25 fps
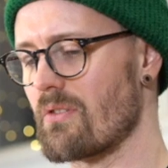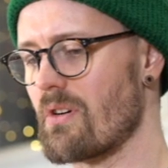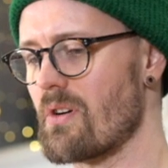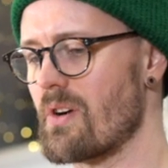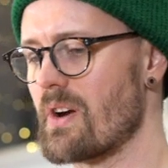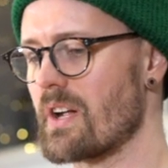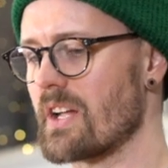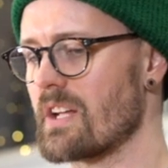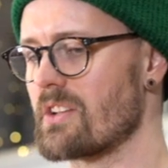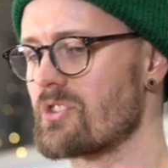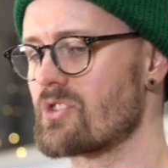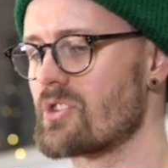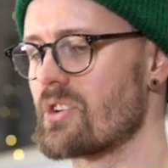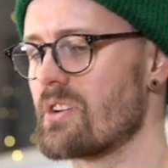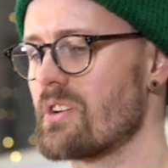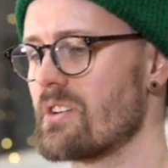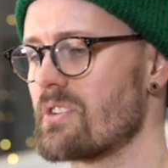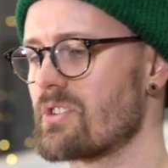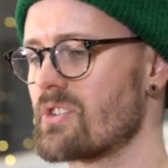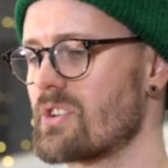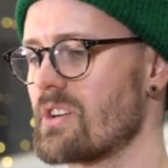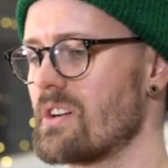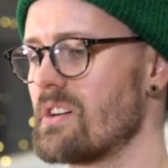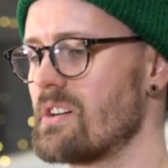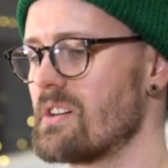growing in
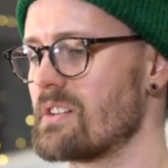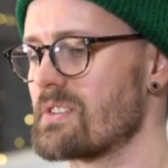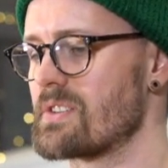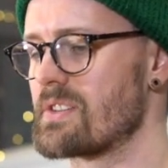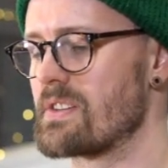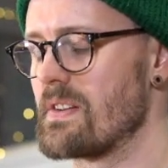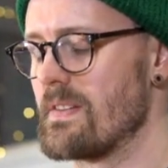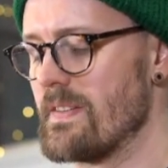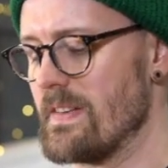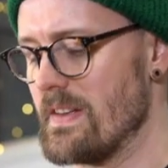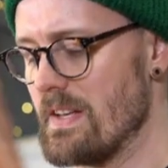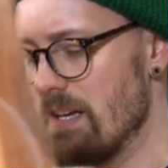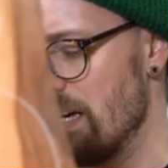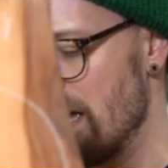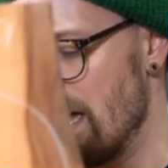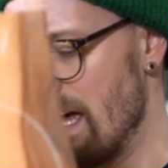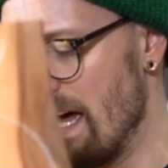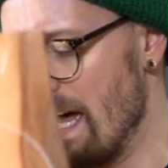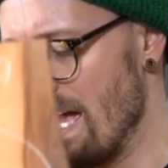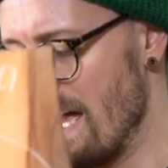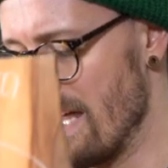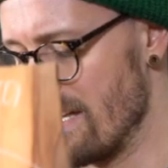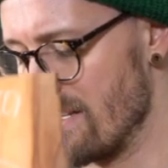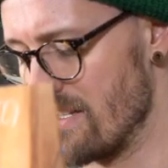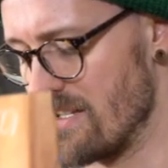churchyards.
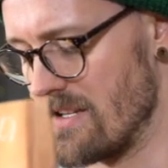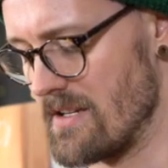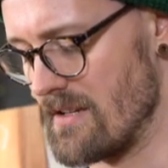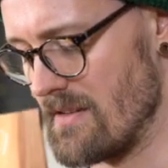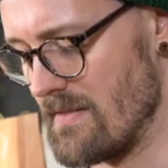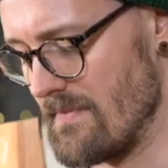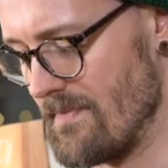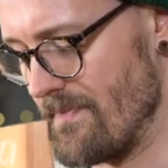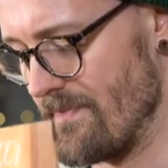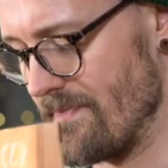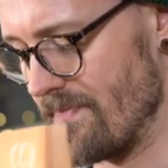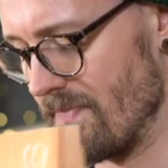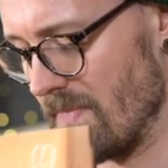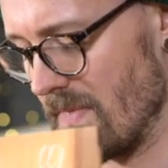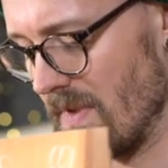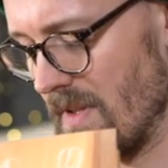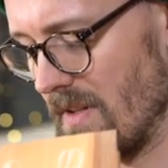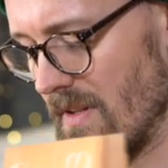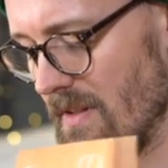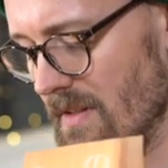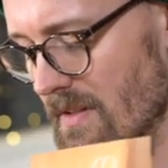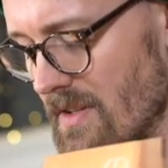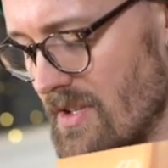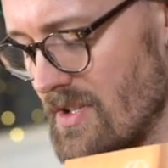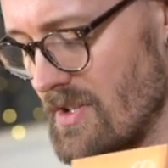And
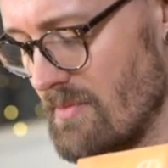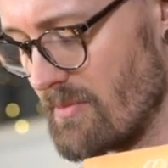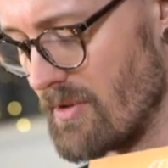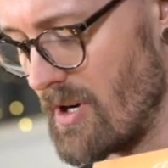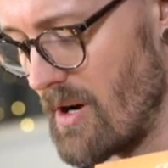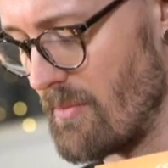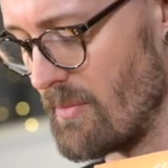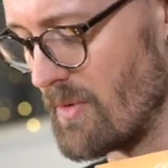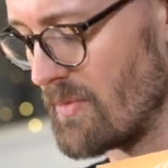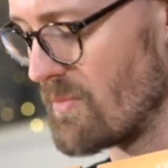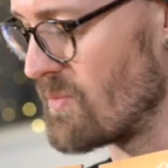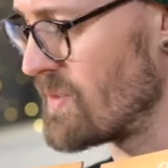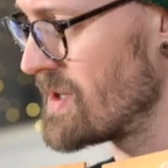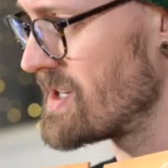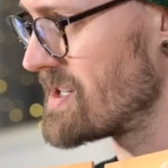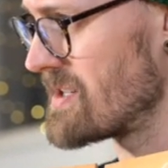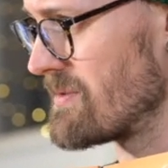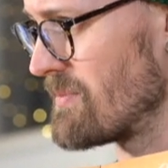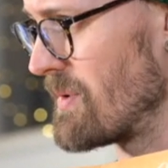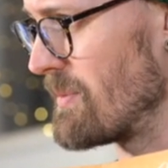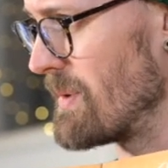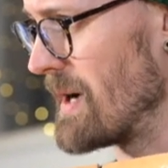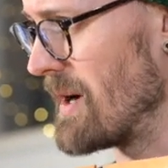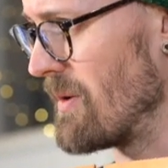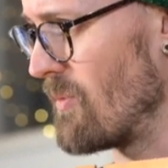there's some common
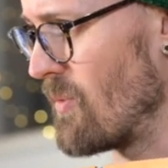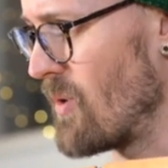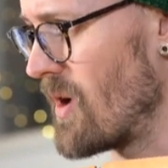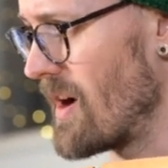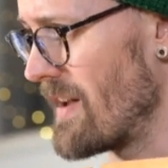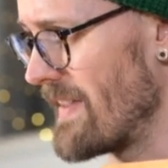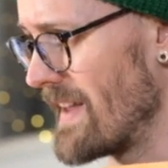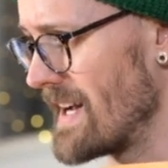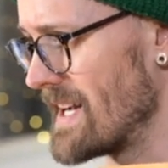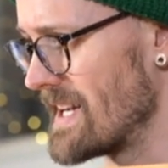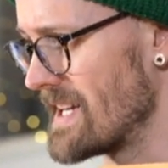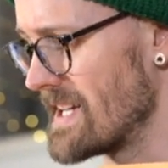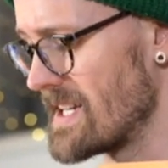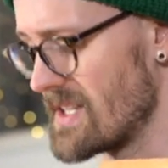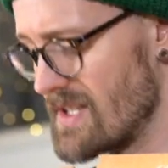wisdom about why that